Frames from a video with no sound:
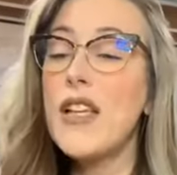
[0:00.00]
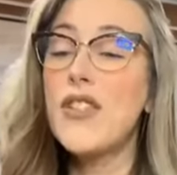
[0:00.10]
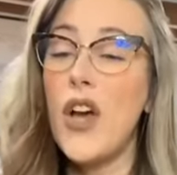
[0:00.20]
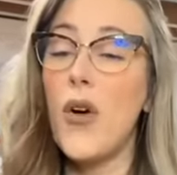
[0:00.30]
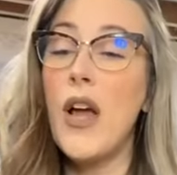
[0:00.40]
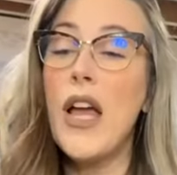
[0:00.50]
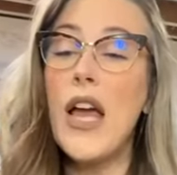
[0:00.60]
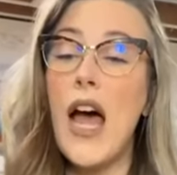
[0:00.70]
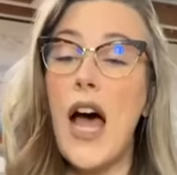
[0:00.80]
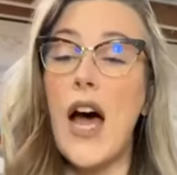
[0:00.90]
So
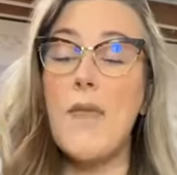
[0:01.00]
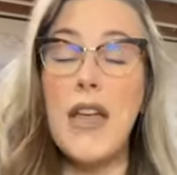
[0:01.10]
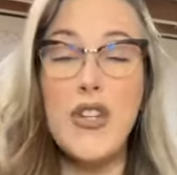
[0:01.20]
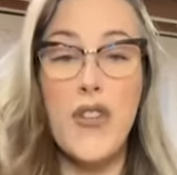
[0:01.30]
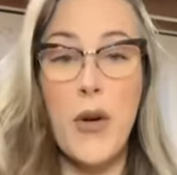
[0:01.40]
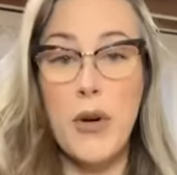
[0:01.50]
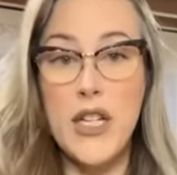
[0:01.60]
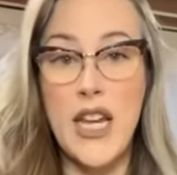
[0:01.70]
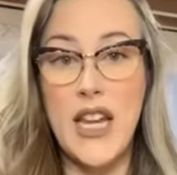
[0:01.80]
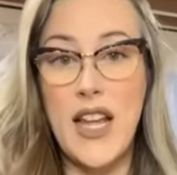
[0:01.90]
uh, make sure that we're
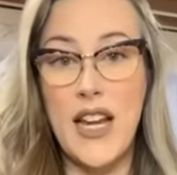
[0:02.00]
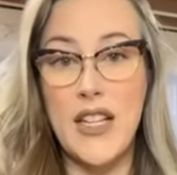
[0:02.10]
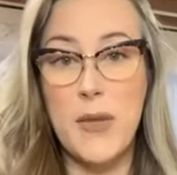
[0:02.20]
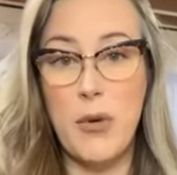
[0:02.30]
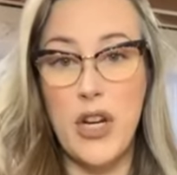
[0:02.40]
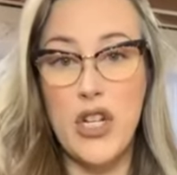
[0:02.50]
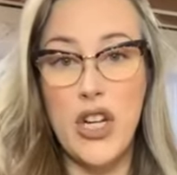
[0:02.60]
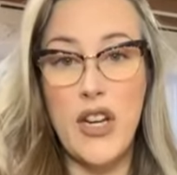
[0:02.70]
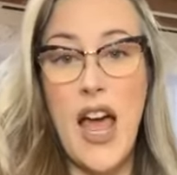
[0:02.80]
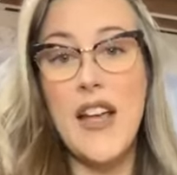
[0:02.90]
taking that
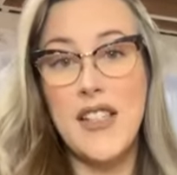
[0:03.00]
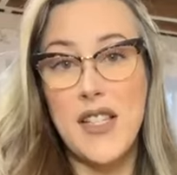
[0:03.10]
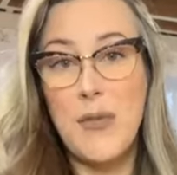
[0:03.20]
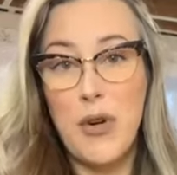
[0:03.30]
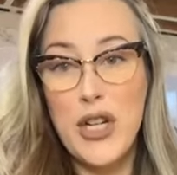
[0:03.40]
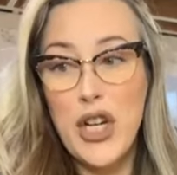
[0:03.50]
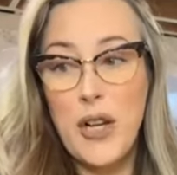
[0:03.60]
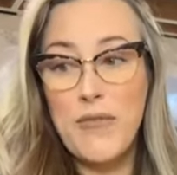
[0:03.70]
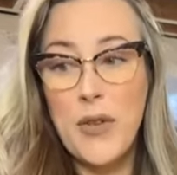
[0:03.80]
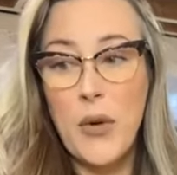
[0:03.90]
inspiration as inspiration,
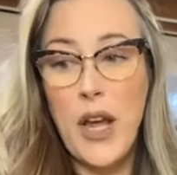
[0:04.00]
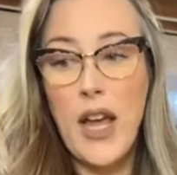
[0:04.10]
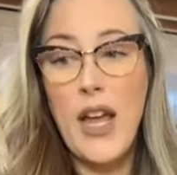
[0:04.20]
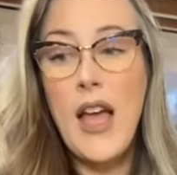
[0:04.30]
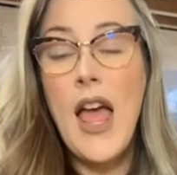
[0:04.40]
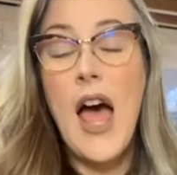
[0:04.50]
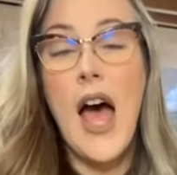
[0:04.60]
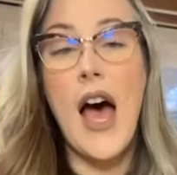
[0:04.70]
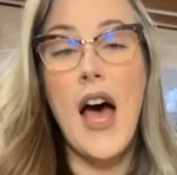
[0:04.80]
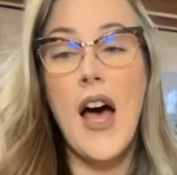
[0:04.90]
okay?
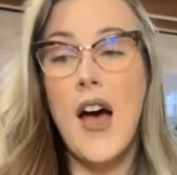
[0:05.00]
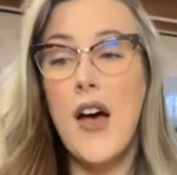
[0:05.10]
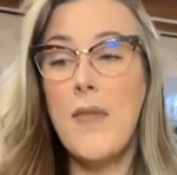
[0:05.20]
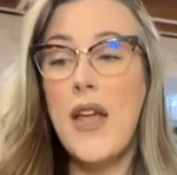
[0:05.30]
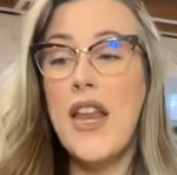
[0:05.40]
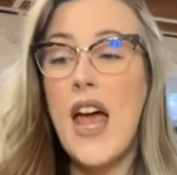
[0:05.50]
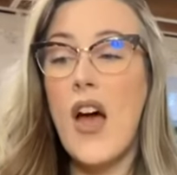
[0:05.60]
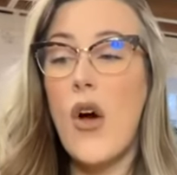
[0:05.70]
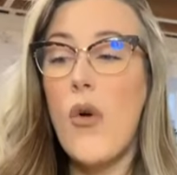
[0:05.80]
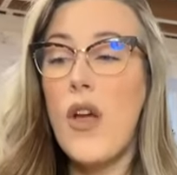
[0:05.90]
Um,
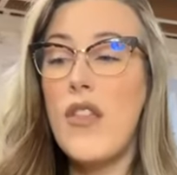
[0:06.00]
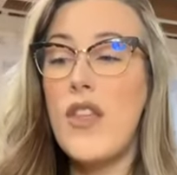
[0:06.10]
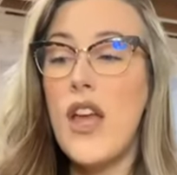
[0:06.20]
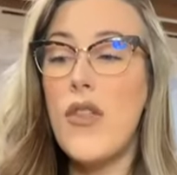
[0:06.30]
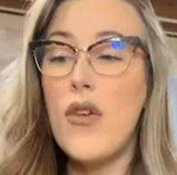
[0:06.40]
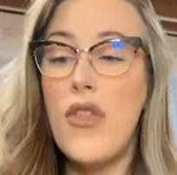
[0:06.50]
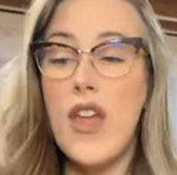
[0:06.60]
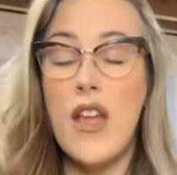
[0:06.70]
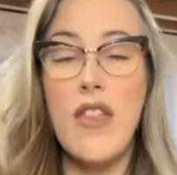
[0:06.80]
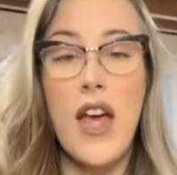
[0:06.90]
now, the other
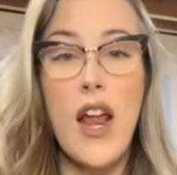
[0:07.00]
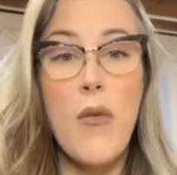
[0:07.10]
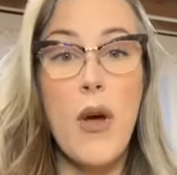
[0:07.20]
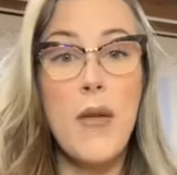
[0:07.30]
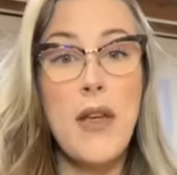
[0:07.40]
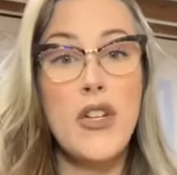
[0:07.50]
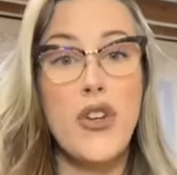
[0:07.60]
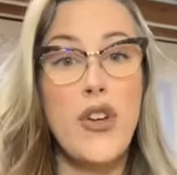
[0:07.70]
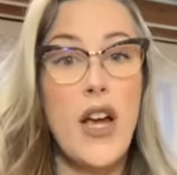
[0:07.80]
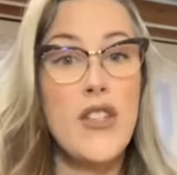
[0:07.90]
thing that I wanna make sure
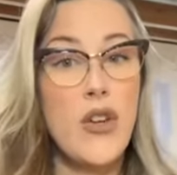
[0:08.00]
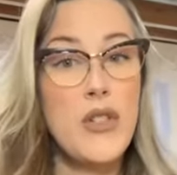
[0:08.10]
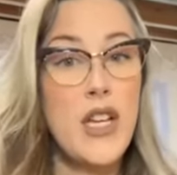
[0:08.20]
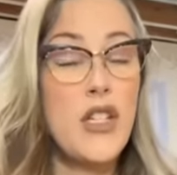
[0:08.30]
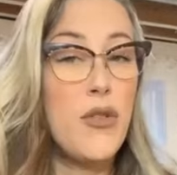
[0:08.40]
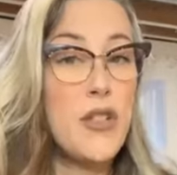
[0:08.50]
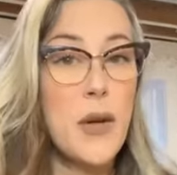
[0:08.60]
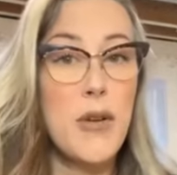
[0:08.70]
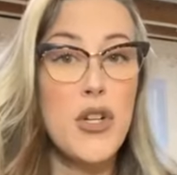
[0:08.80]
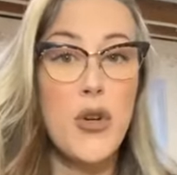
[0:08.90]
you guys know today too is
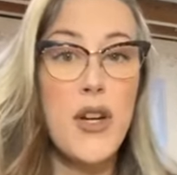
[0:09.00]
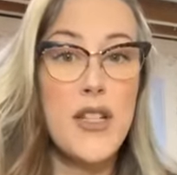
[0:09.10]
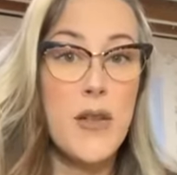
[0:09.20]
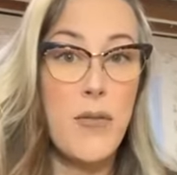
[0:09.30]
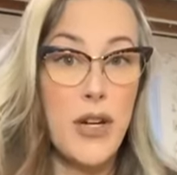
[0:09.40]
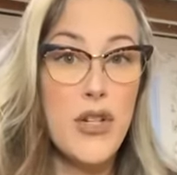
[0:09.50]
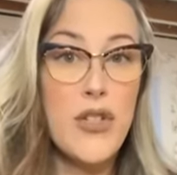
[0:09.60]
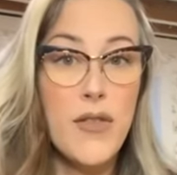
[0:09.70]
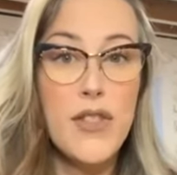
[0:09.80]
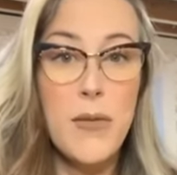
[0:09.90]
I'm gonna show you guys some
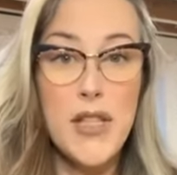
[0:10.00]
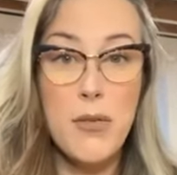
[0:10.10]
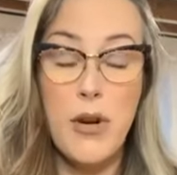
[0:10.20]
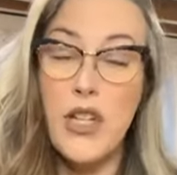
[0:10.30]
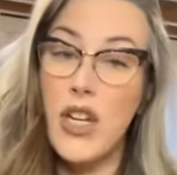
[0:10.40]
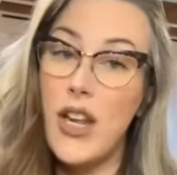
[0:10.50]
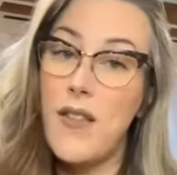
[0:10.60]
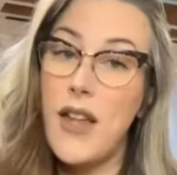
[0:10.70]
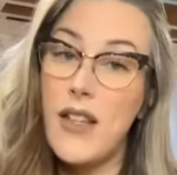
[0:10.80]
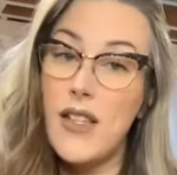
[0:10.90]
pictures of some inspiration
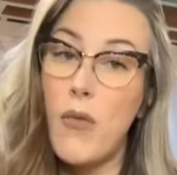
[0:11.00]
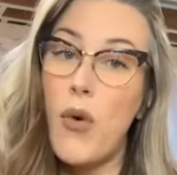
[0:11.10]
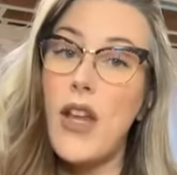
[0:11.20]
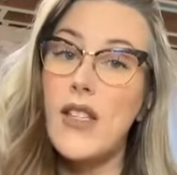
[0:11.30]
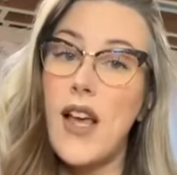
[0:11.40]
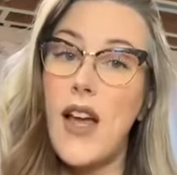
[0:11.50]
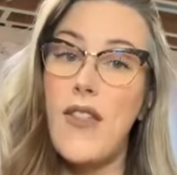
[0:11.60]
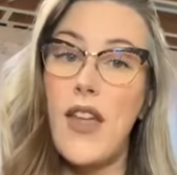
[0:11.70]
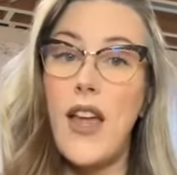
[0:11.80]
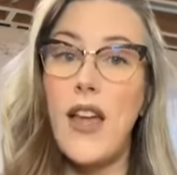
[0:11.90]
and then some ways
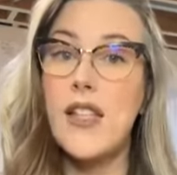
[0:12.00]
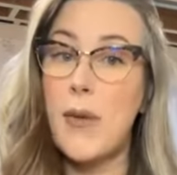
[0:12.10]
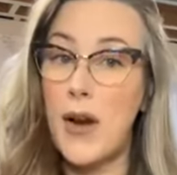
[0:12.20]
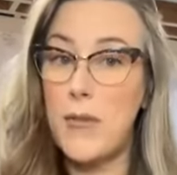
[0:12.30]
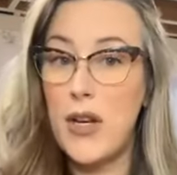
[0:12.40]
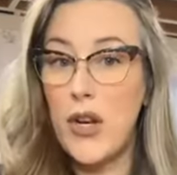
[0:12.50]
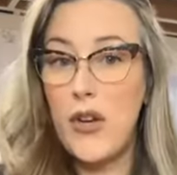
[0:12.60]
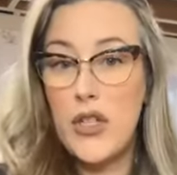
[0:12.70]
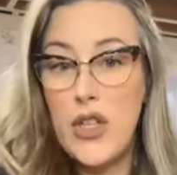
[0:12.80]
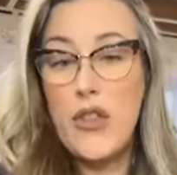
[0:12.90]
that they inspired me
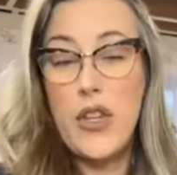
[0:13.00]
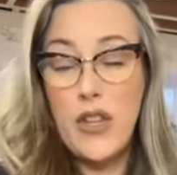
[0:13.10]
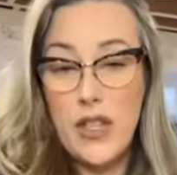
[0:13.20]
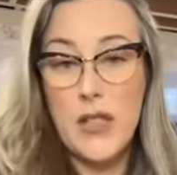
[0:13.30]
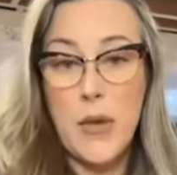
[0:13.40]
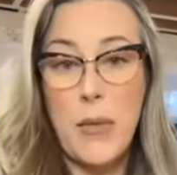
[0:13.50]
to, to the, the, the,